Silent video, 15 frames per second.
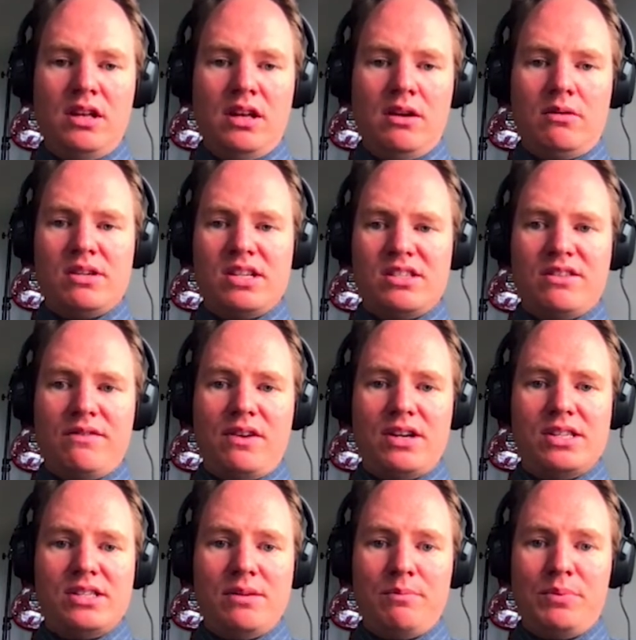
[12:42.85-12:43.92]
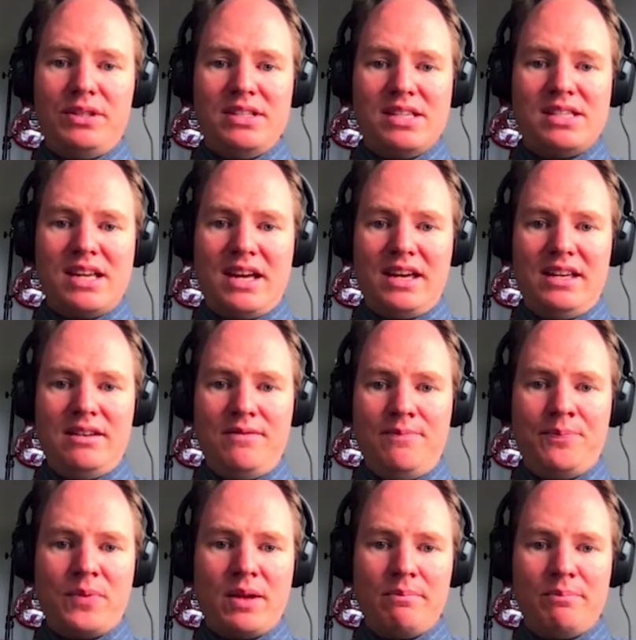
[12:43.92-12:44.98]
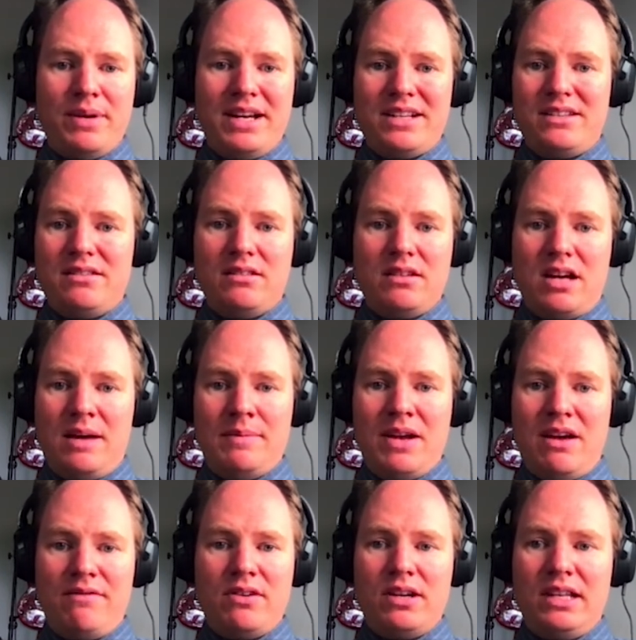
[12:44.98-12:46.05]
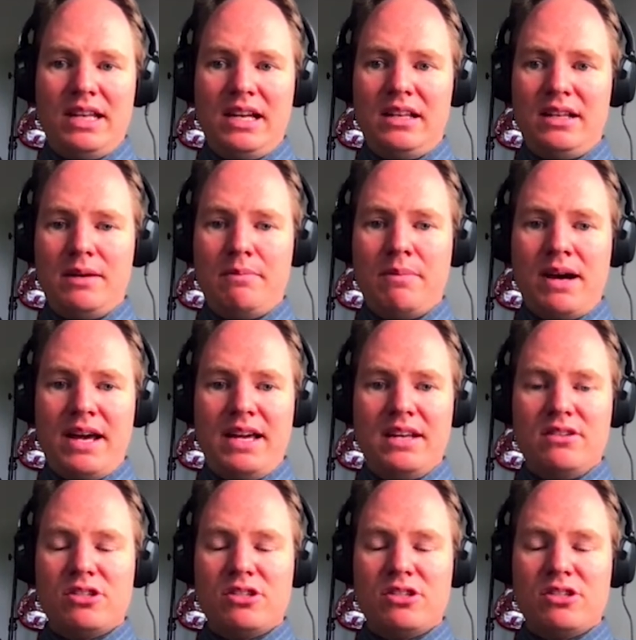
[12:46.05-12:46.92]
which has a very simple design, but I'm not very likely to buy it.